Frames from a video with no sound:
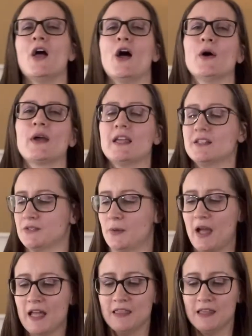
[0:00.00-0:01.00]
Okay, so
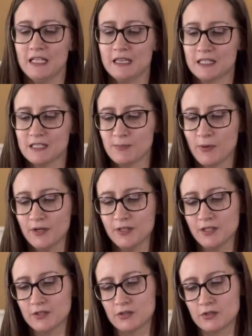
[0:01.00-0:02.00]
I think this
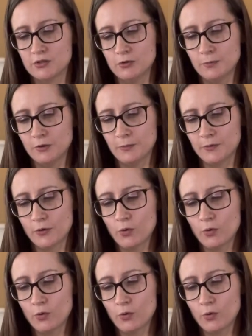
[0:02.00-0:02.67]
product is super duper